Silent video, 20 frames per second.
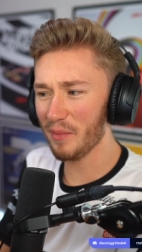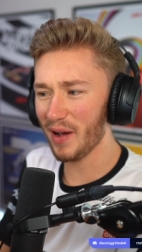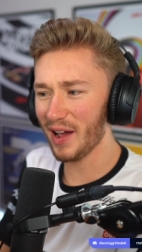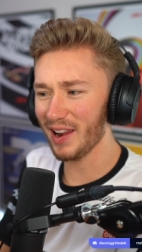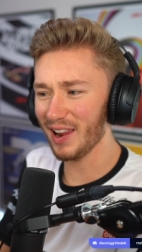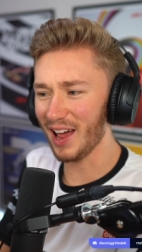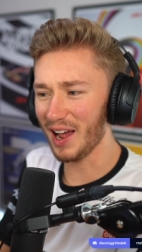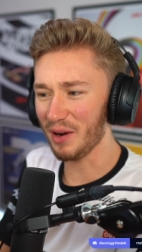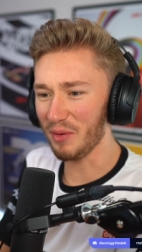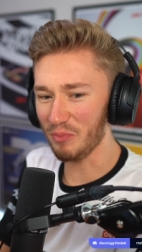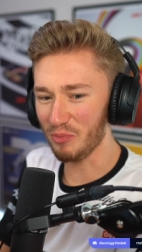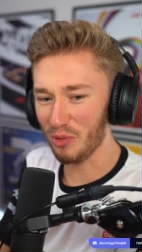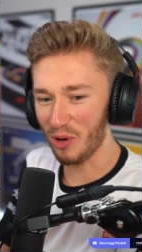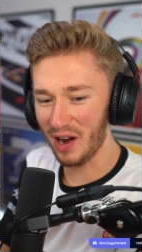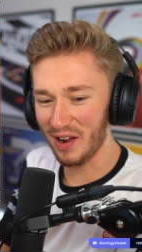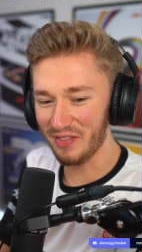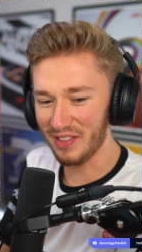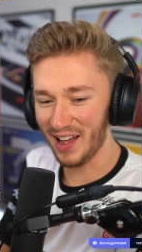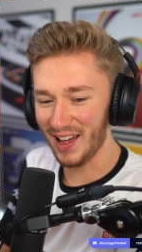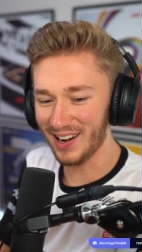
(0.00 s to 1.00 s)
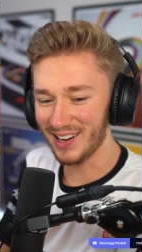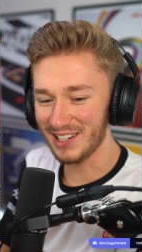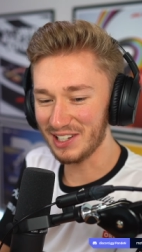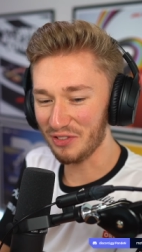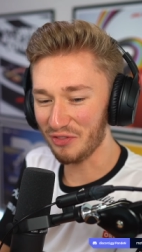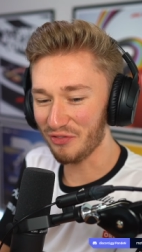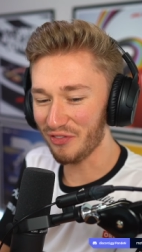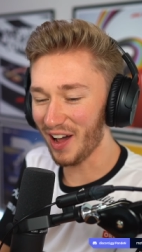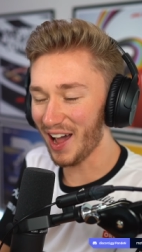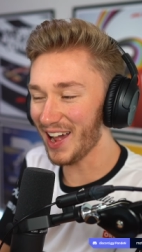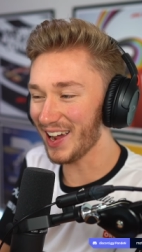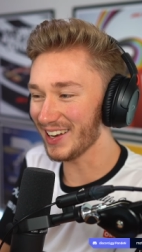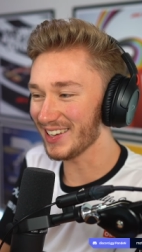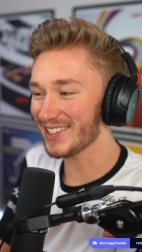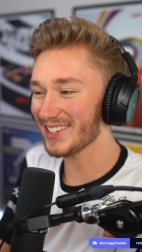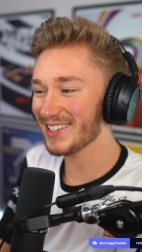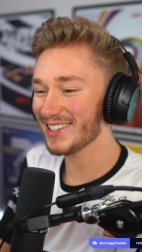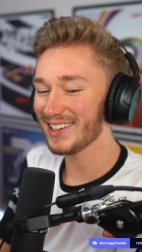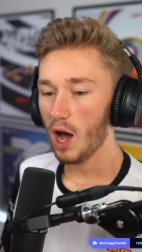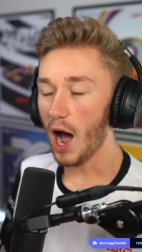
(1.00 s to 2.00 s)
man like brave that in his
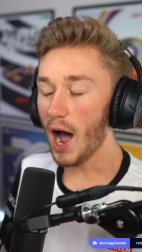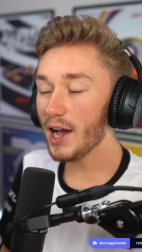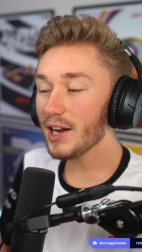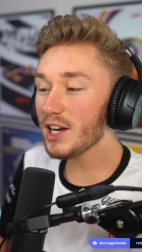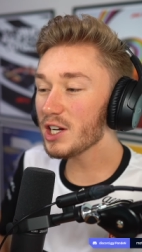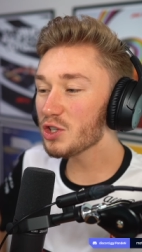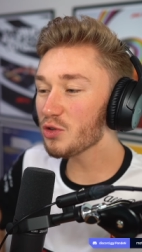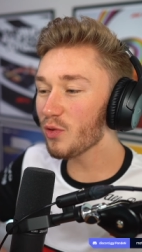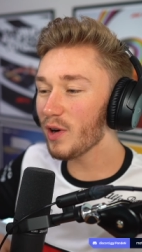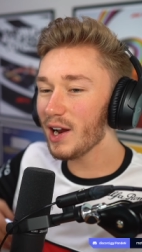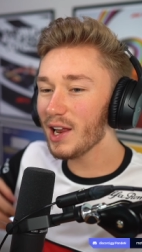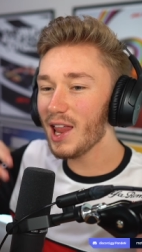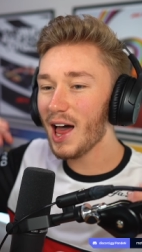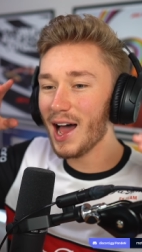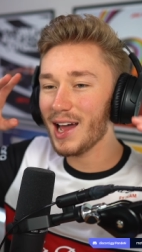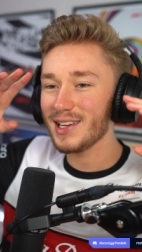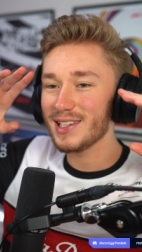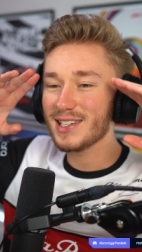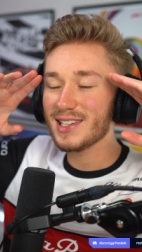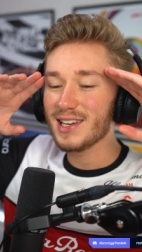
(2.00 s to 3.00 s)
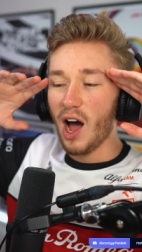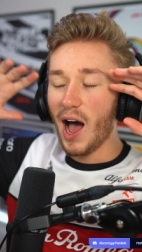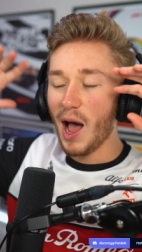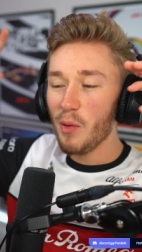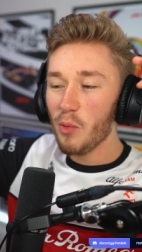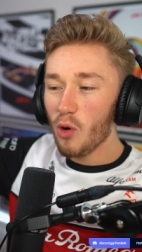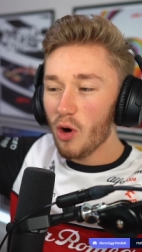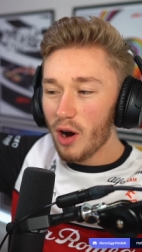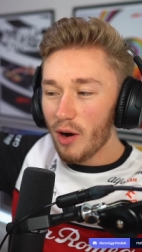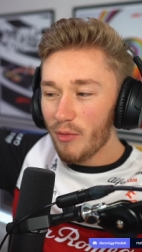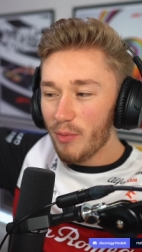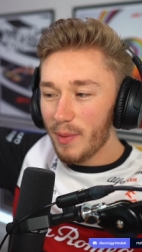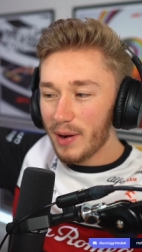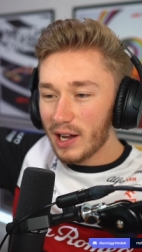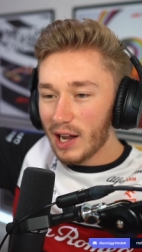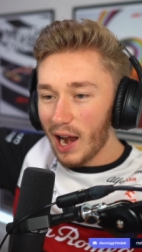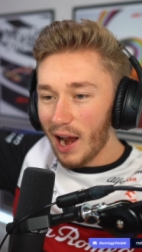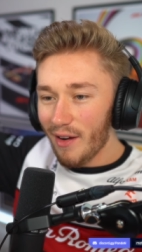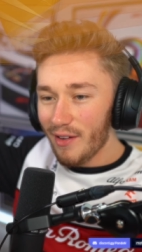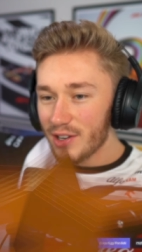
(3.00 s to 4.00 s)
face? I just realized I wore a
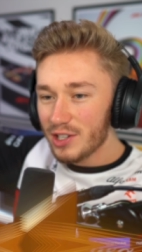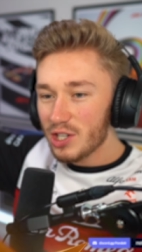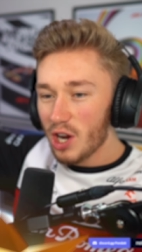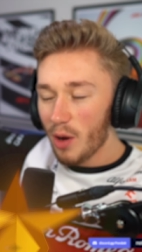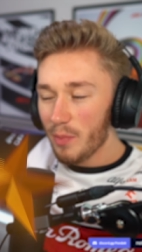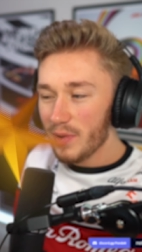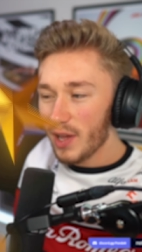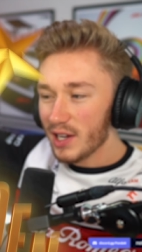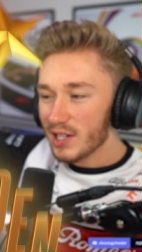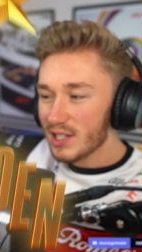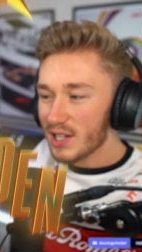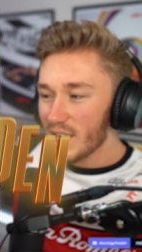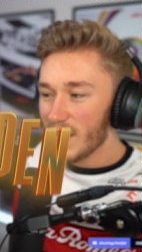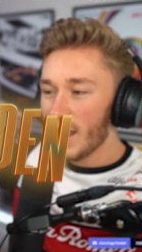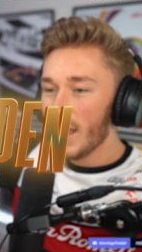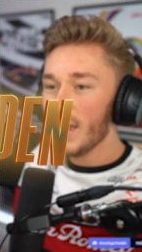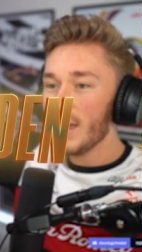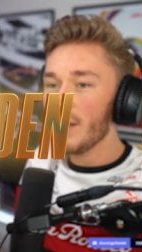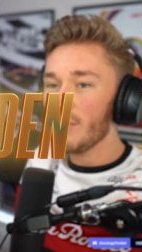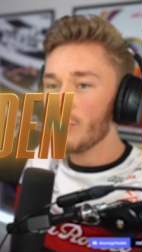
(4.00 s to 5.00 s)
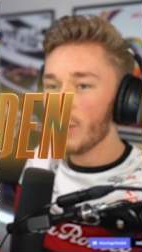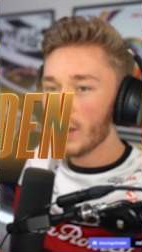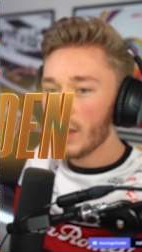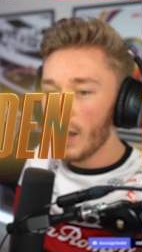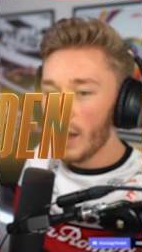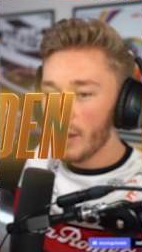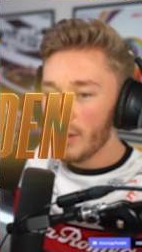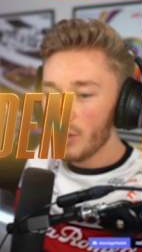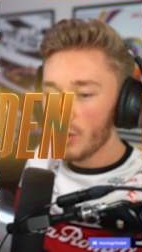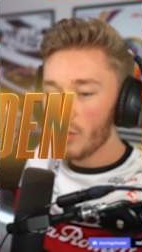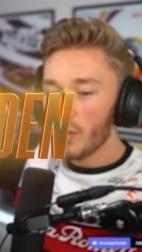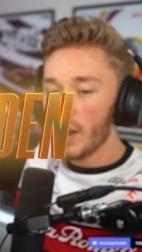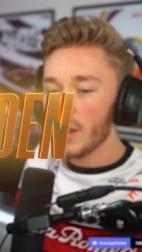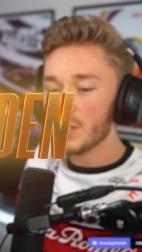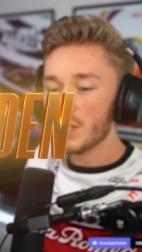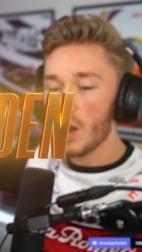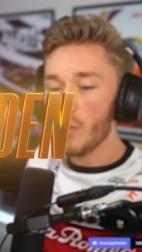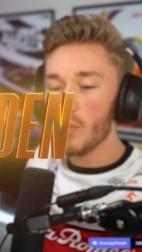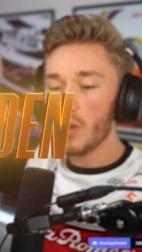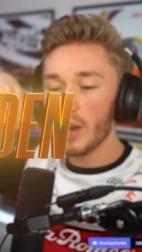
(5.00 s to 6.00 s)
McLaren top yesterday. Ricciardo
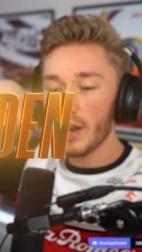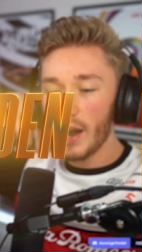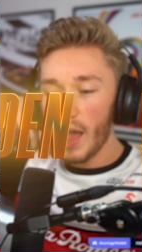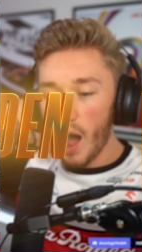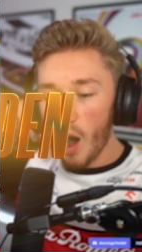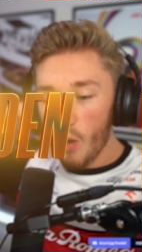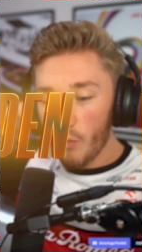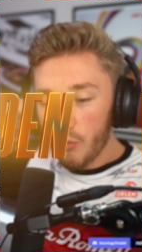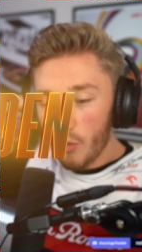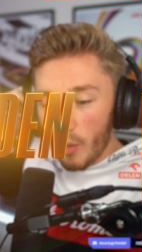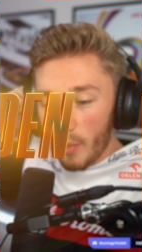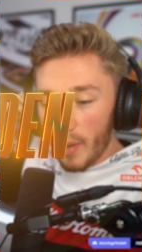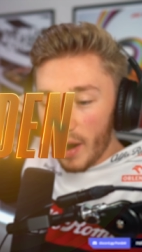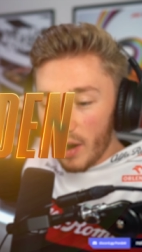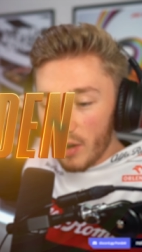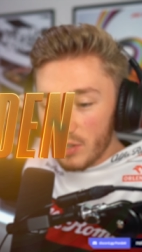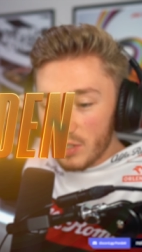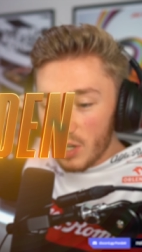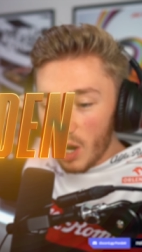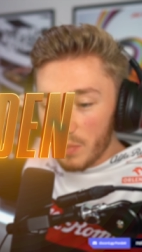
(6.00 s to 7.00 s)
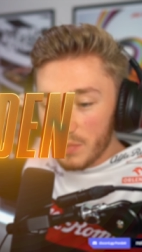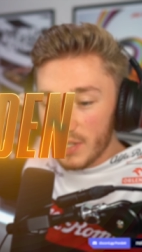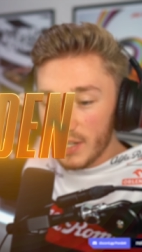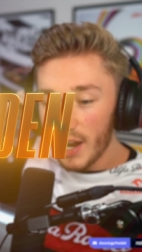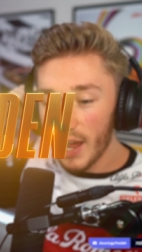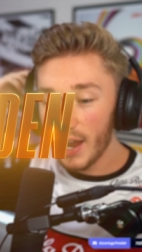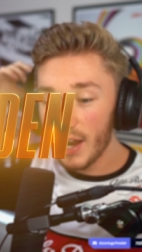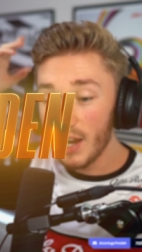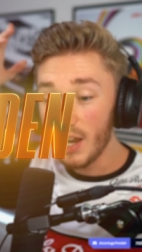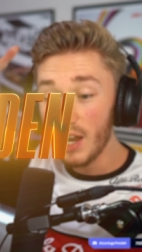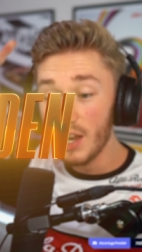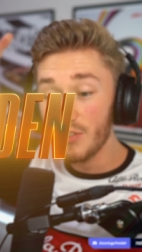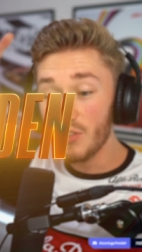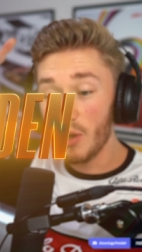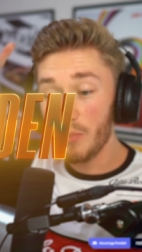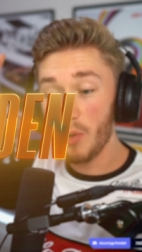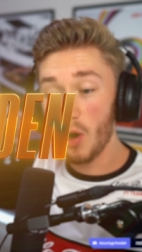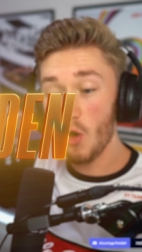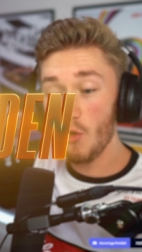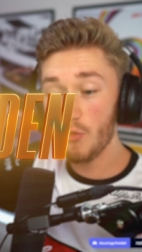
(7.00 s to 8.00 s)
crashed. I'm wearing an Alfa Romeo top today.
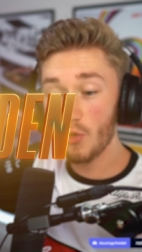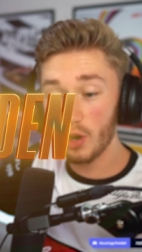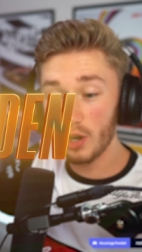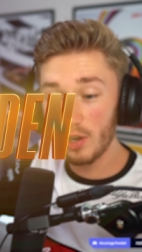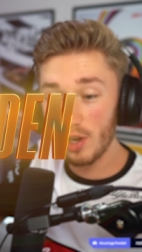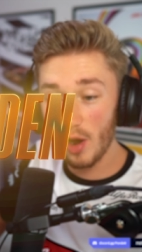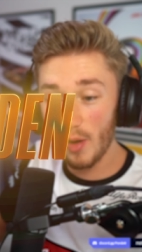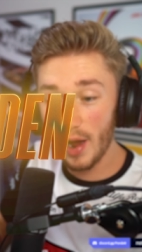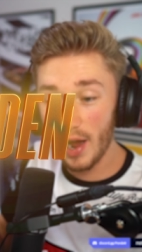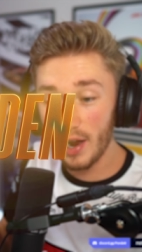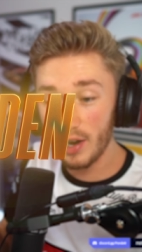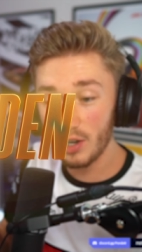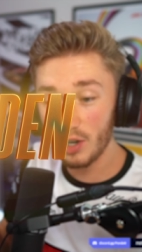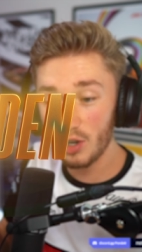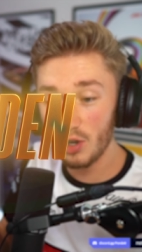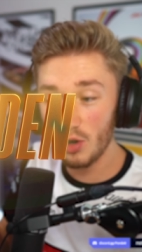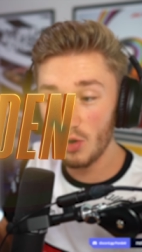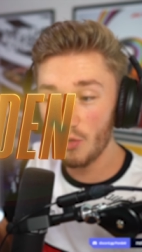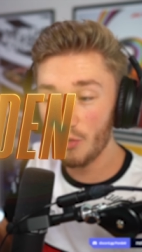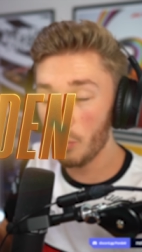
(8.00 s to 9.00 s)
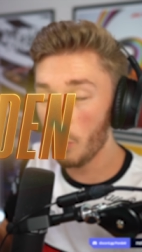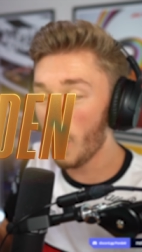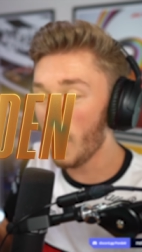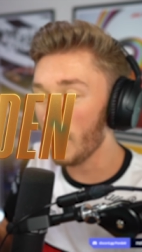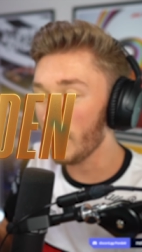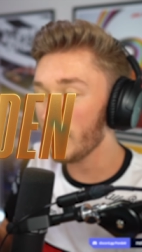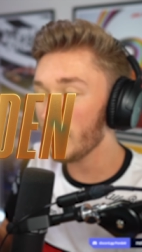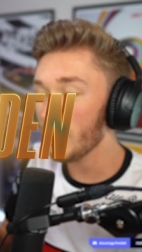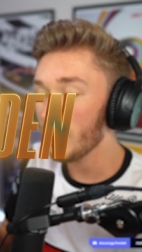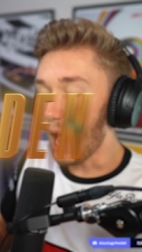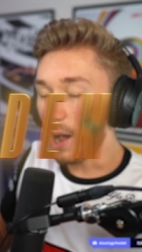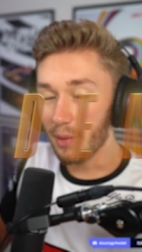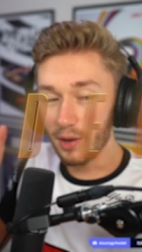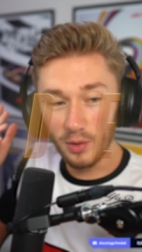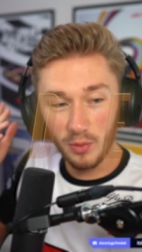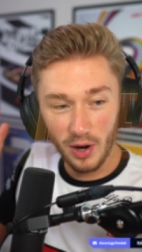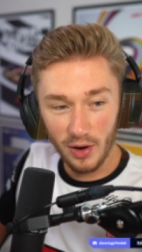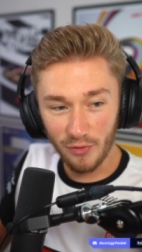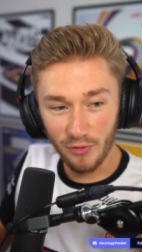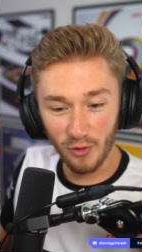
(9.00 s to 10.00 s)
They're both going to go out in Q1. I'm going
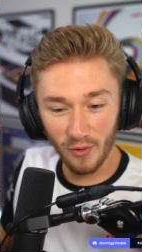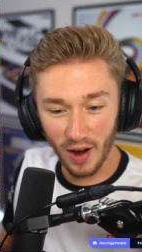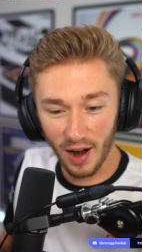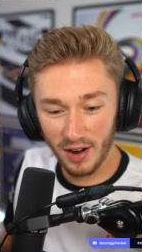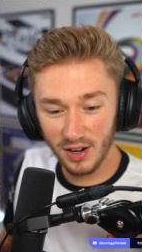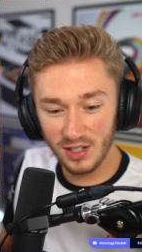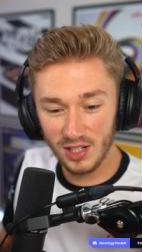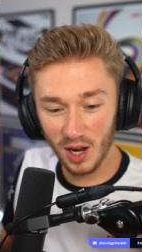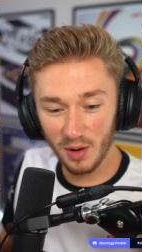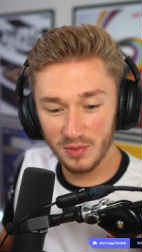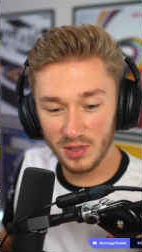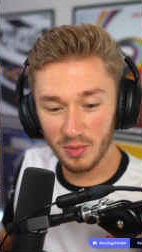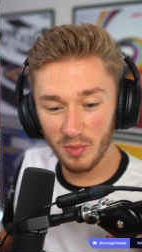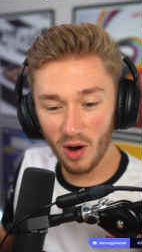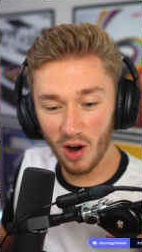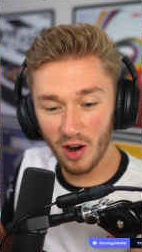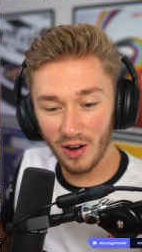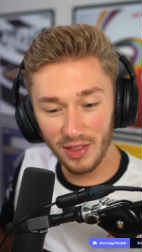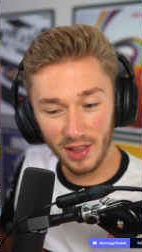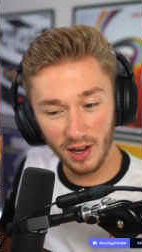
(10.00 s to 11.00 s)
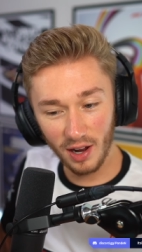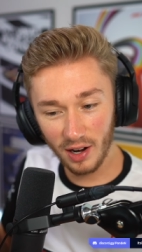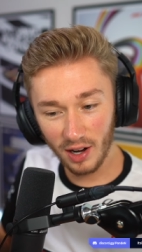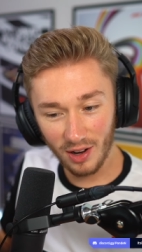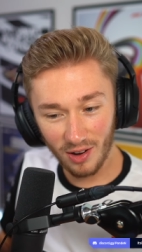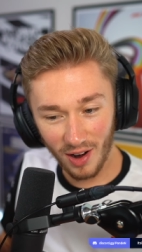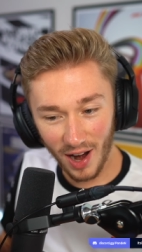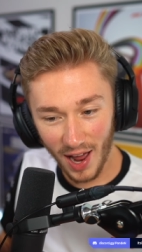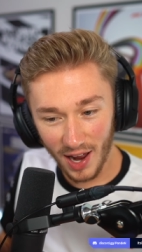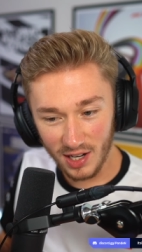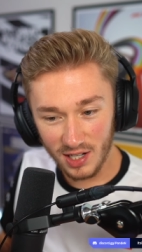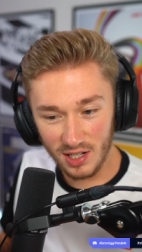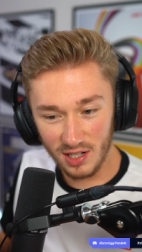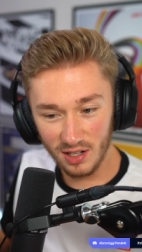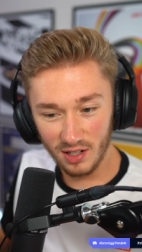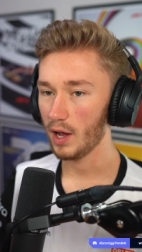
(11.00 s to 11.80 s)
to wear a Ferrari top tomorrow. They're going to crash.